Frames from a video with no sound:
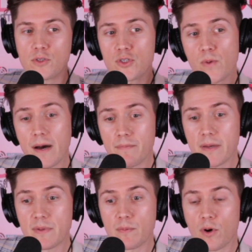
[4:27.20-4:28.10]
sweat
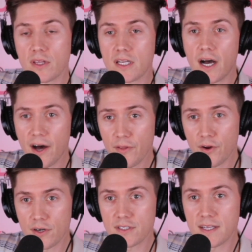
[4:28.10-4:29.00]
maybe more than
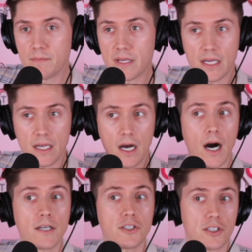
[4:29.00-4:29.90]
others, then being
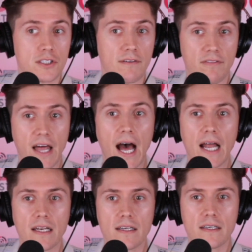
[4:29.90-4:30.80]
conscious of
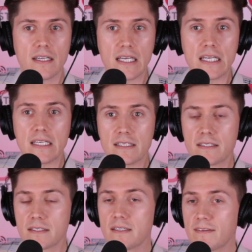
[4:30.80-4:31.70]
that
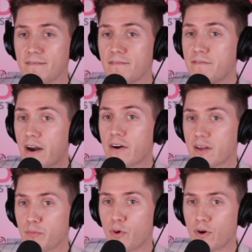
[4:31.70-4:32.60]
is very
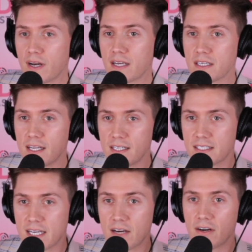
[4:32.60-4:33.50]
important as
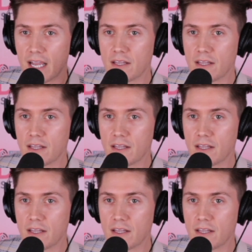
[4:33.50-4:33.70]
a hearing aid